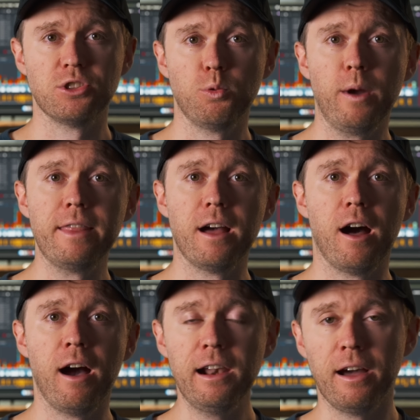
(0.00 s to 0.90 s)
the way that
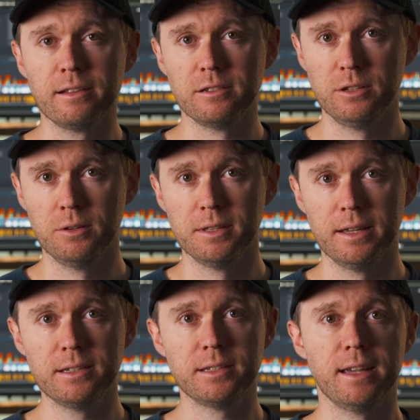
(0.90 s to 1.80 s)
I like to use
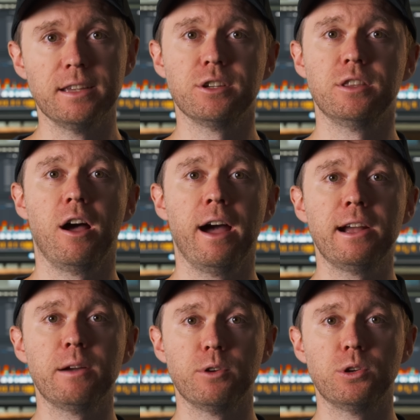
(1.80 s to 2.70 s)
this is so that I
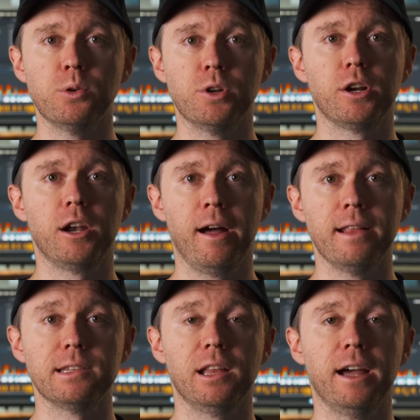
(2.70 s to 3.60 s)
can record a
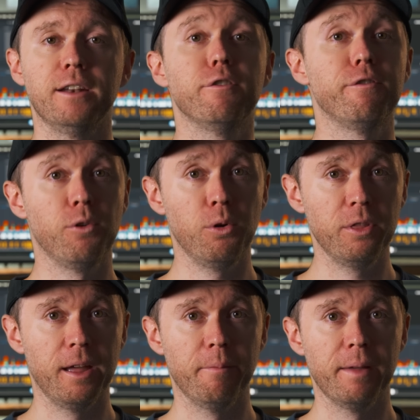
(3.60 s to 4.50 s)
client's line for
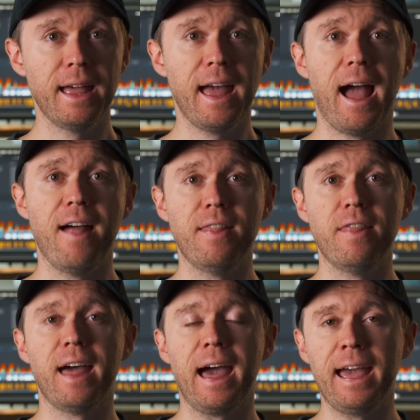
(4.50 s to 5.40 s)
them, and
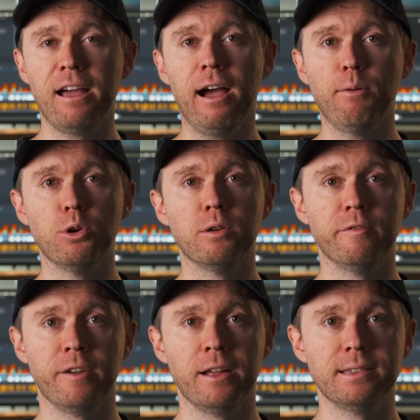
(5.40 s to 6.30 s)
then the AI will
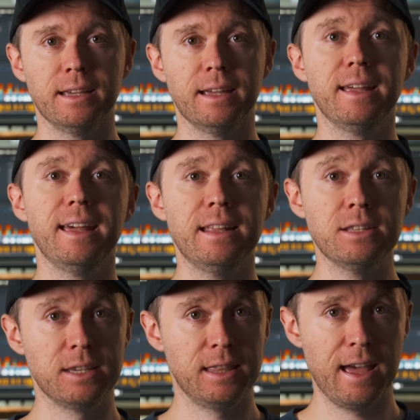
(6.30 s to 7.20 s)
convert it
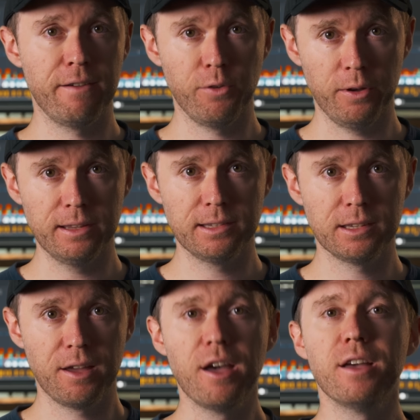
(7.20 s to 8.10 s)
into their
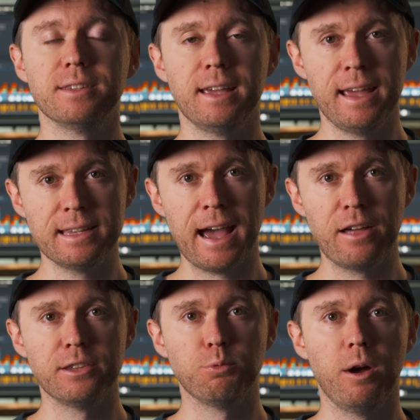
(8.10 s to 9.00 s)
voice. So here's
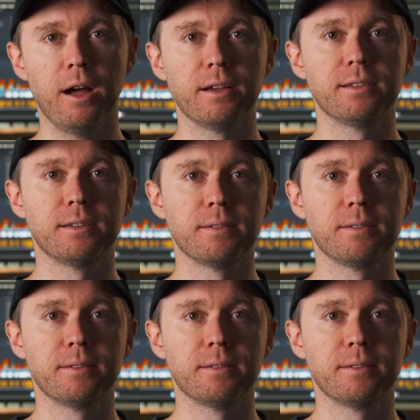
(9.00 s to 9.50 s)
how this works.